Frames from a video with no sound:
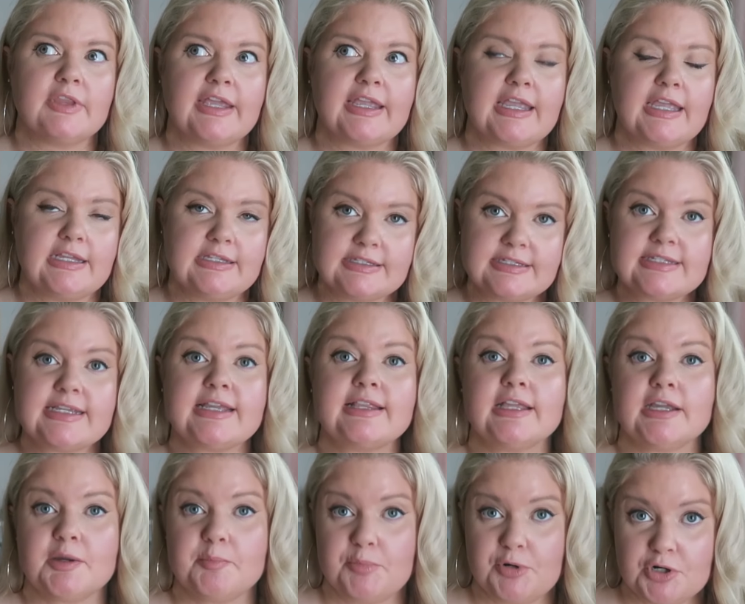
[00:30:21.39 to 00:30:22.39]
Like in, say,
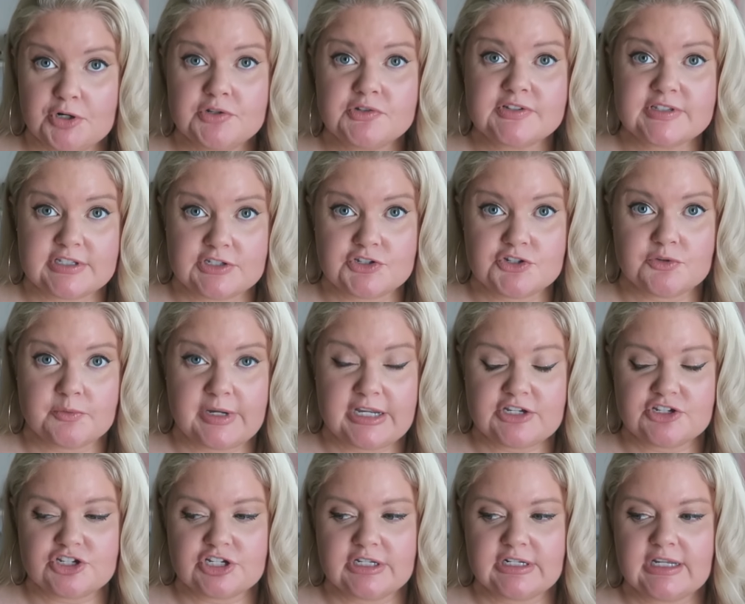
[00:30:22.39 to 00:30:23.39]
like Pearl's
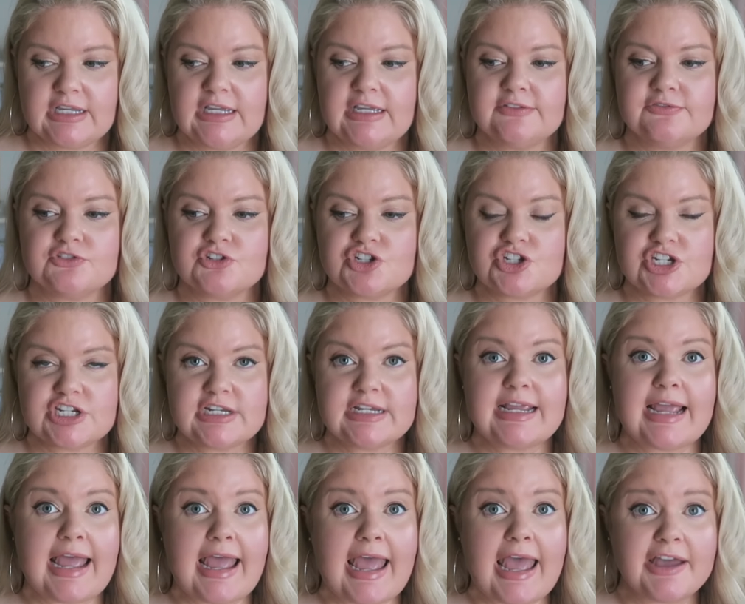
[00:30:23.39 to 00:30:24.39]
situation, if
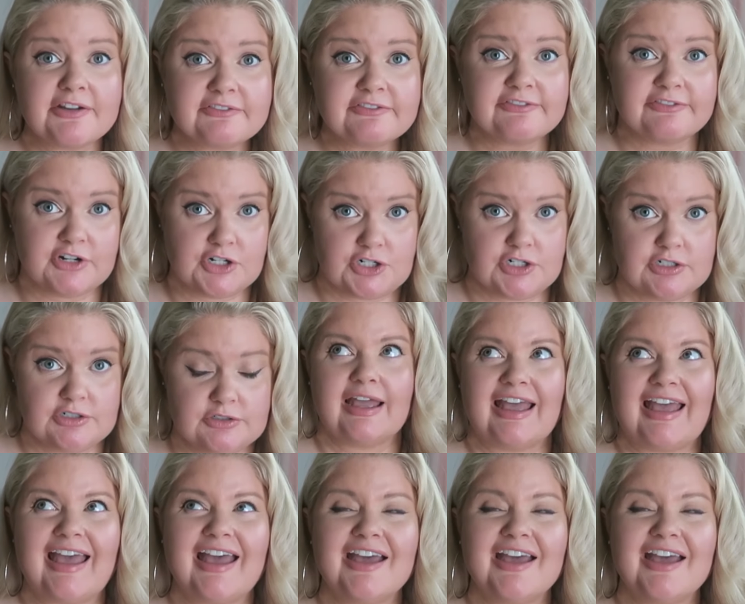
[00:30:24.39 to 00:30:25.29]
she ever